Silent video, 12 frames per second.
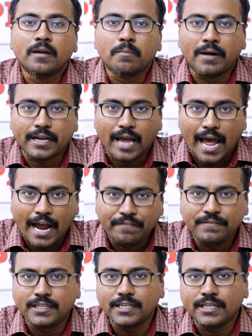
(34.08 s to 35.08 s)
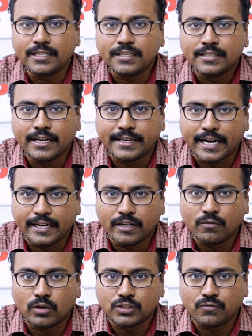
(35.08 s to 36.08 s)
But after the
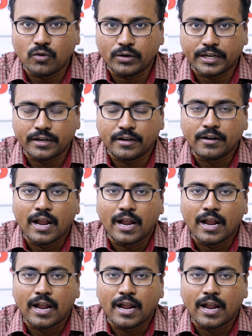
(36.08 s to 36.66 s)
tender was floated